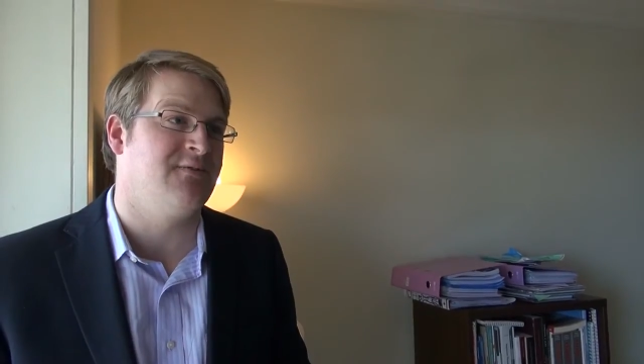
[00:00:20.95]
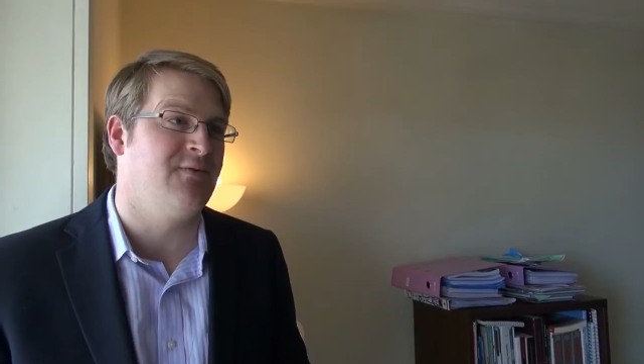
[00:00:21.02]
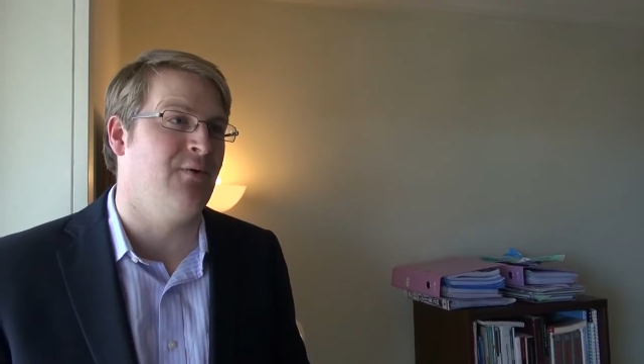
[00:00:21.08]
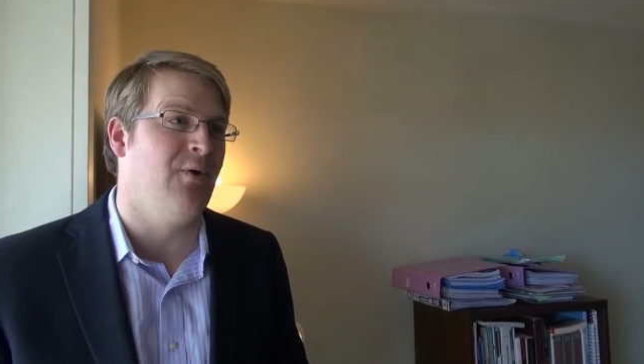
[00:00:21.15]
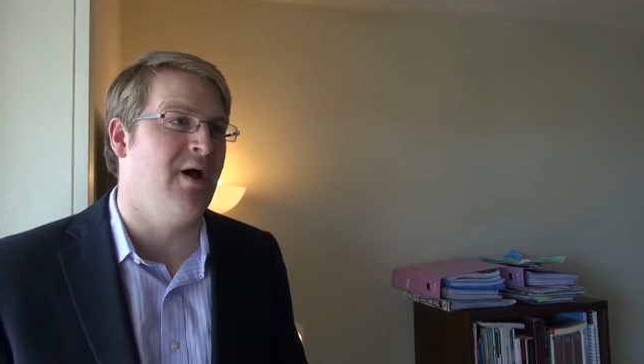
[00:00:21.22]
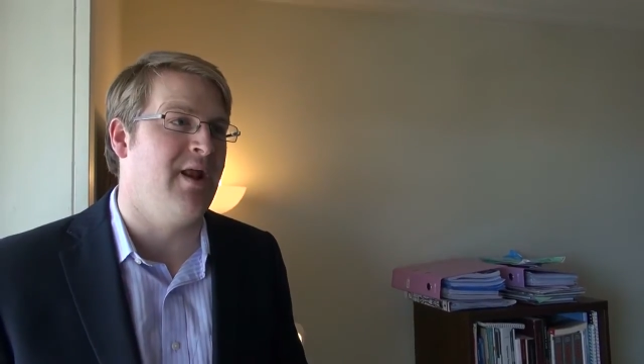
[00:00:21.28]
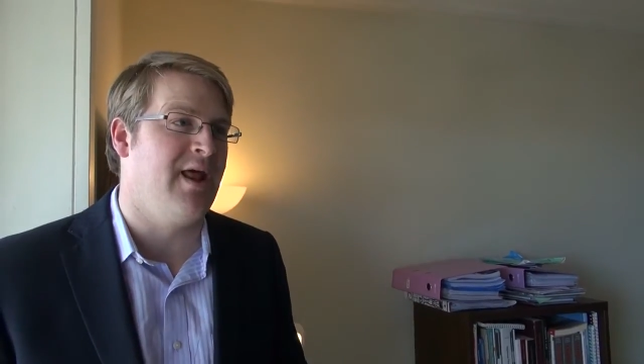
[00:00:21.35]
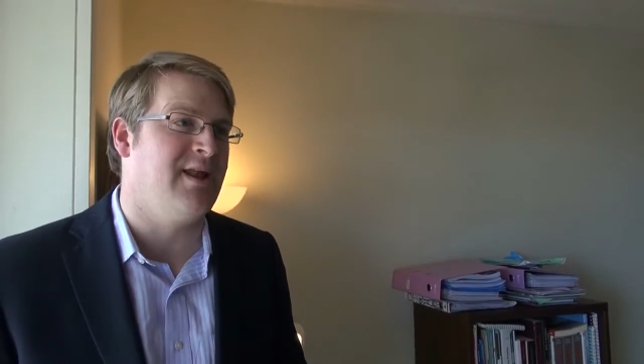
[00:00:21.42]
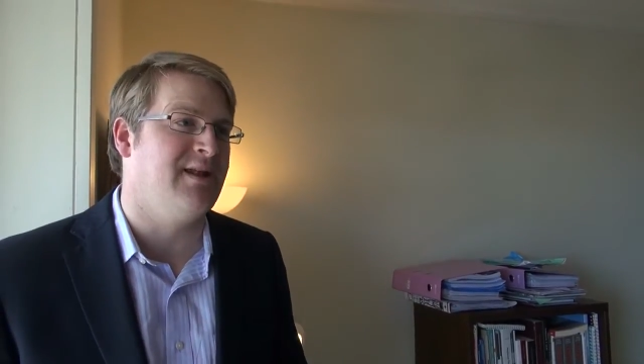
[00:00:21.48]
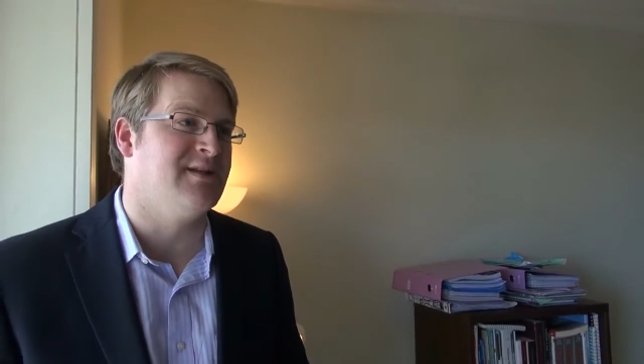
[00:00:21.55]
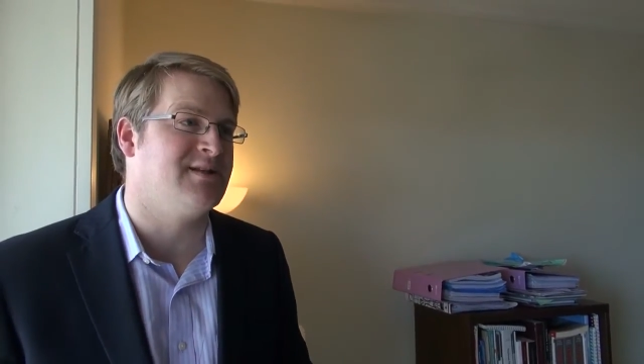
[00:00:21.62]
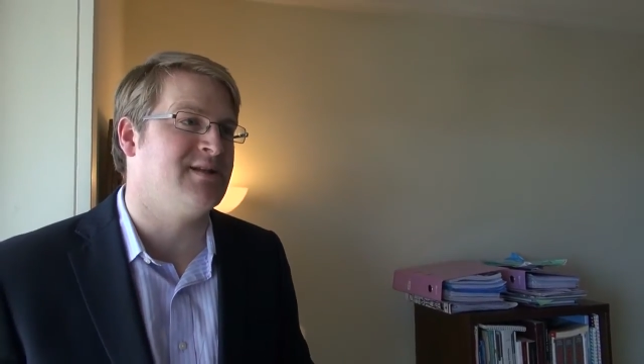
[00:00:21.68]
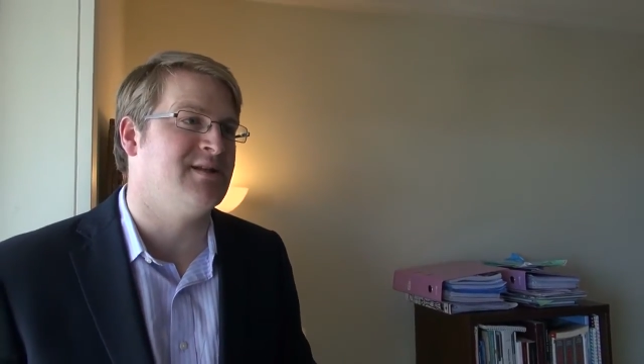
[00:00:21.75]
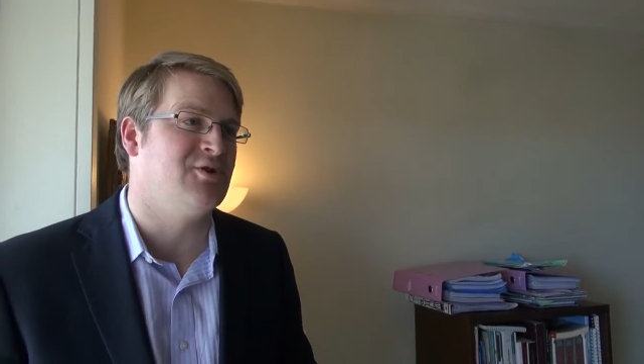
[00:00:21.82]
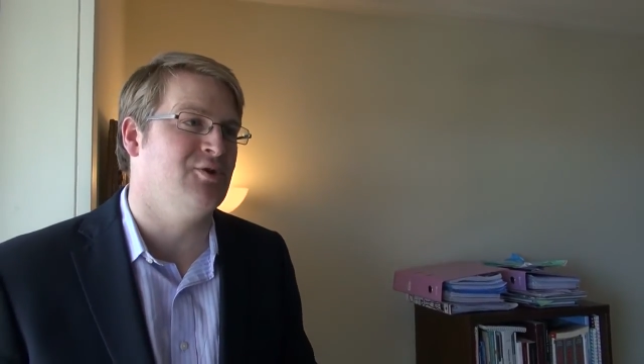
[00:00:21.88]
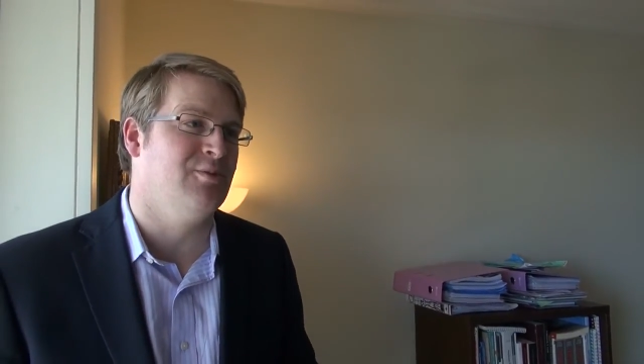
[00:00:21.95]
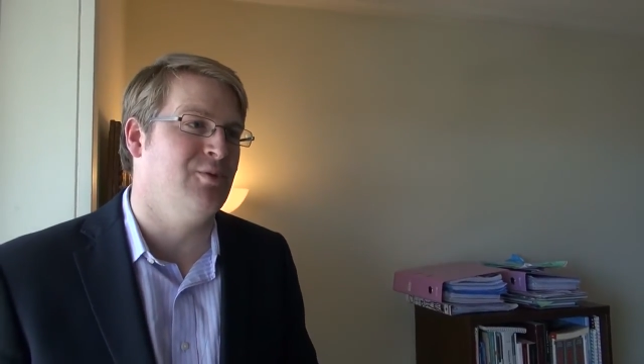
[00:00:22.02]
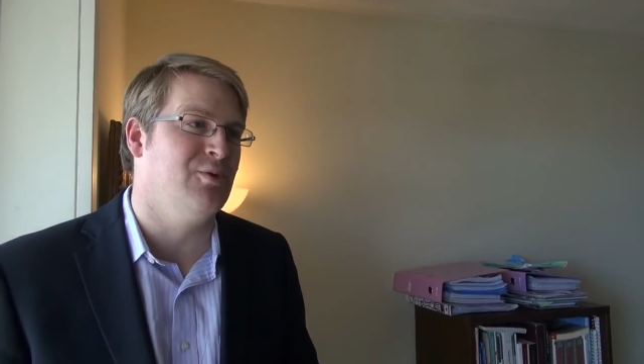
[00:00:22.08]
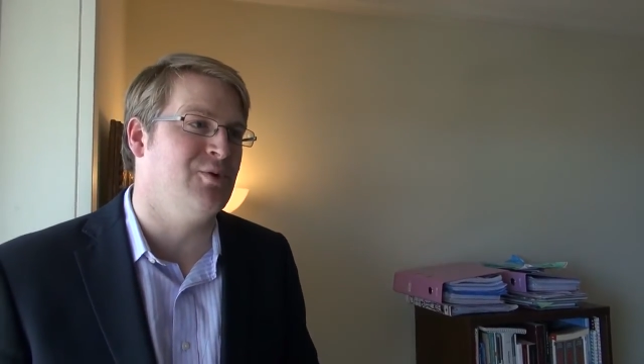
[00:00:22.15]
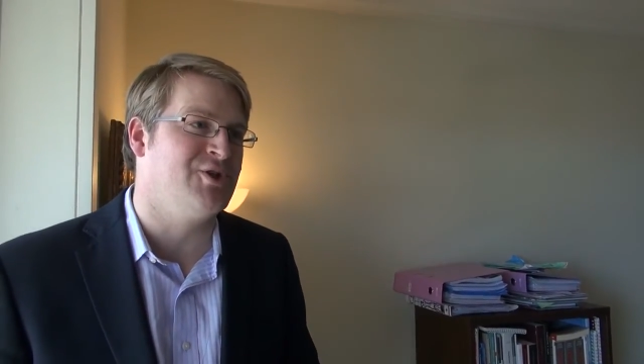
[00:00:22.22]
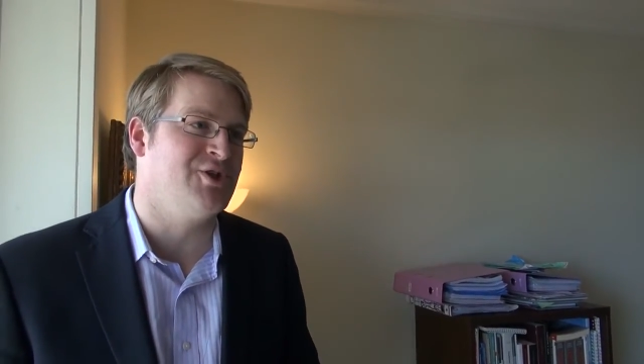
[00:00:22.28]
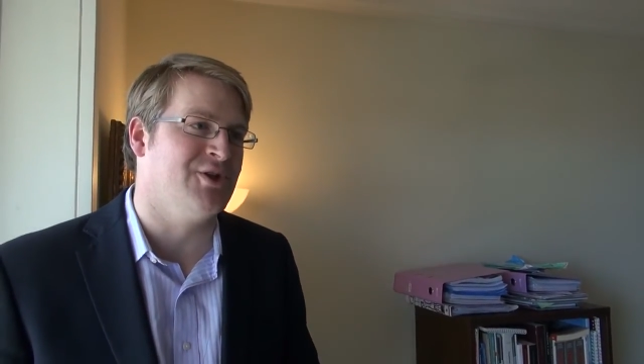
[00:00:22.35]
for an end to
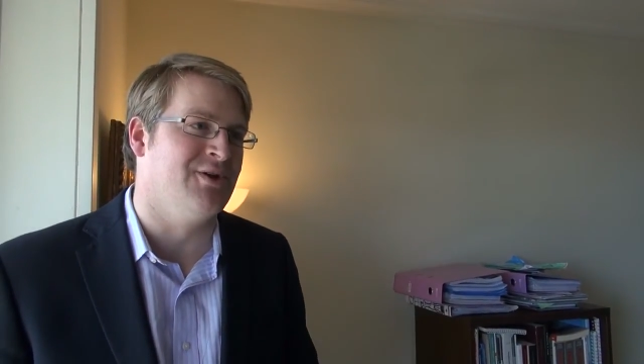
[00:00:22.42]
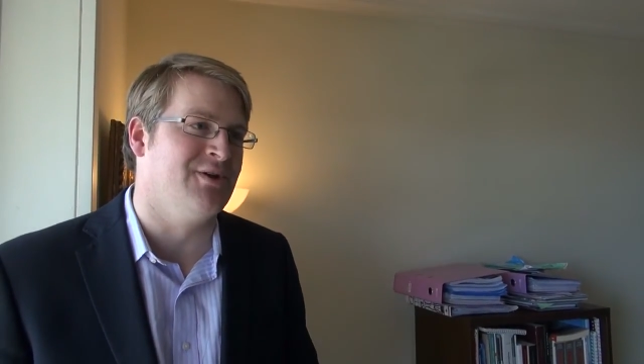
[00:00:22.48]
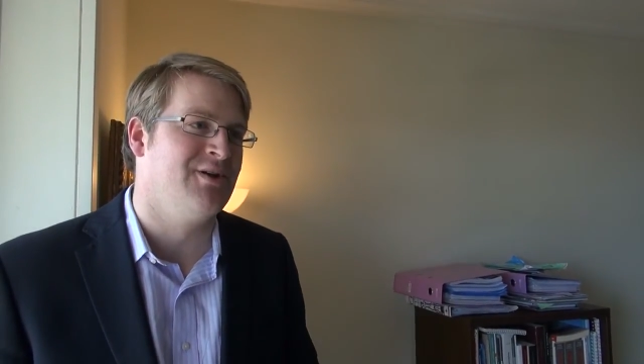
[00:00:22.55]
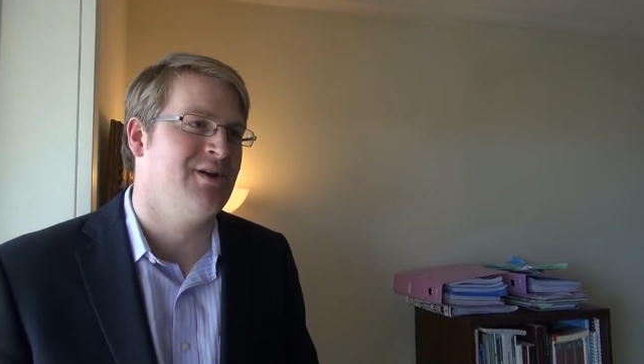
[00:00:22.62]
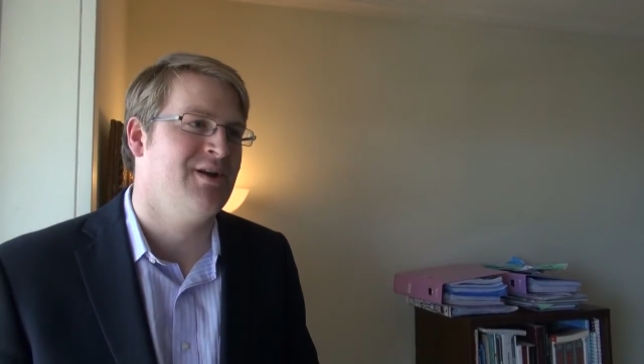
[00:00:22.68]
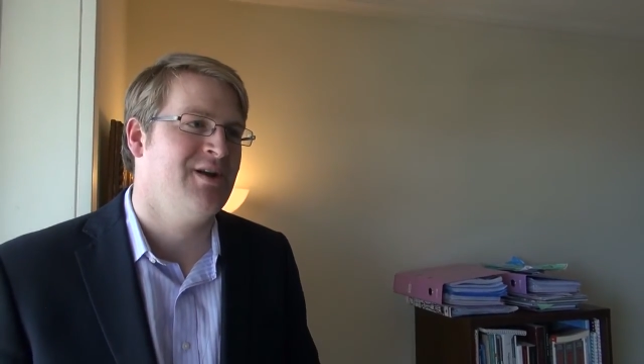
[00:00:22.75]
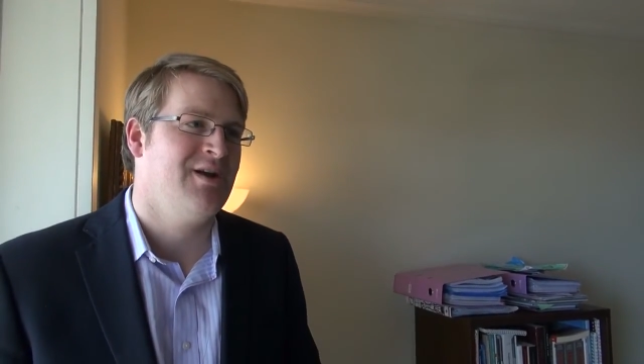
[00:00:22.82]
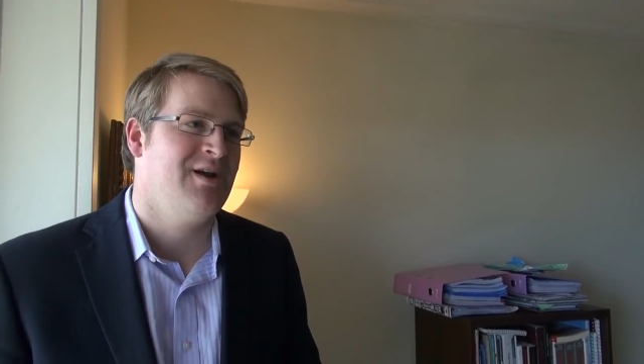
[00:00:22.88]
abortion.